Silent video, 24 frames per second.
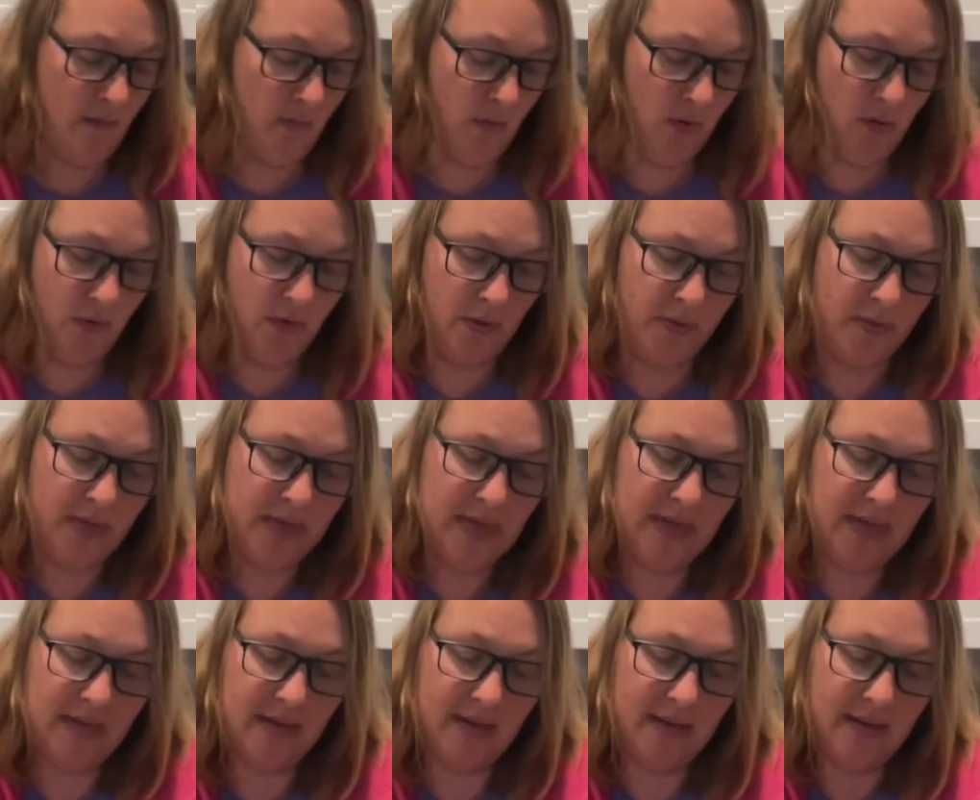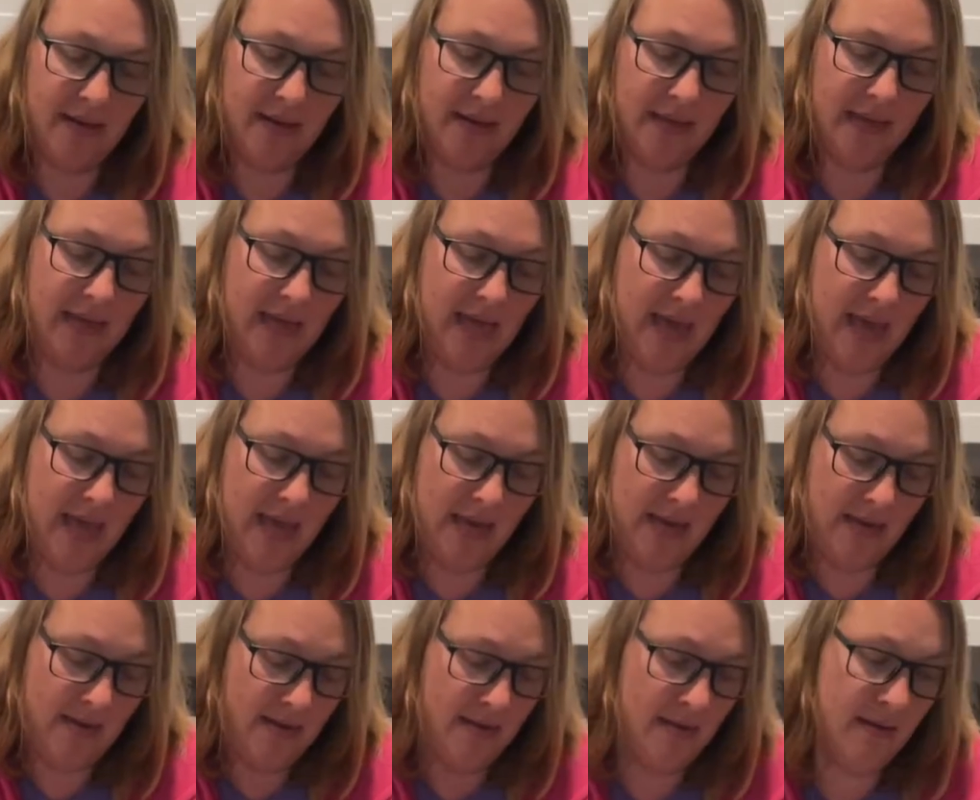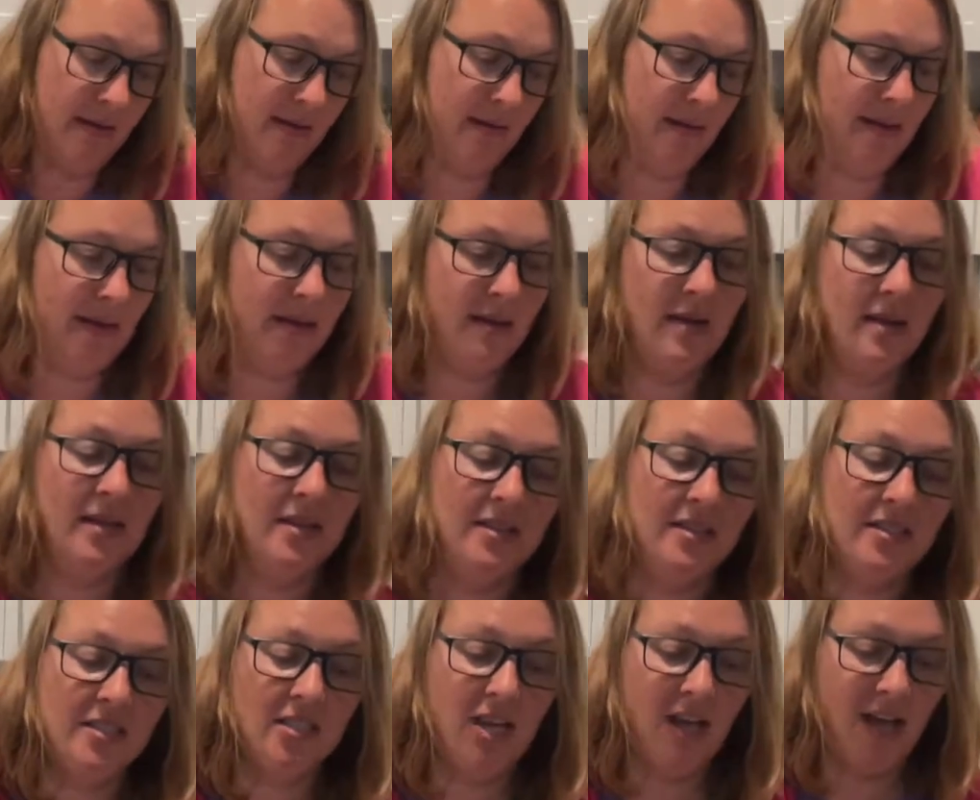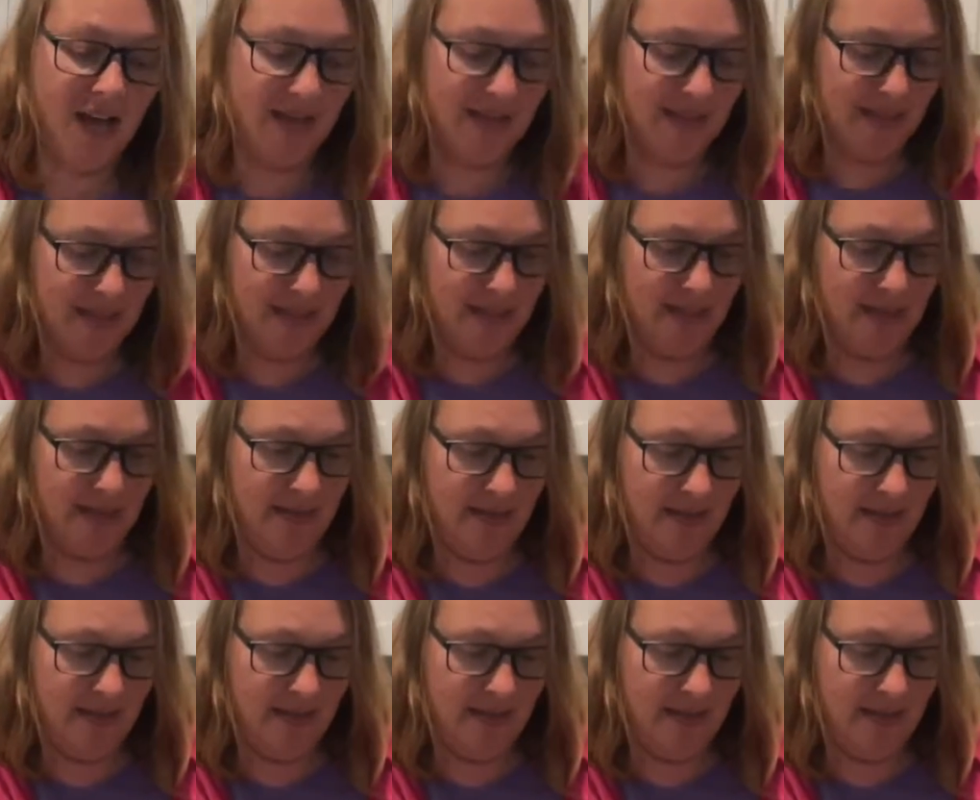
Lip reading: we'll repeat again. Sauce.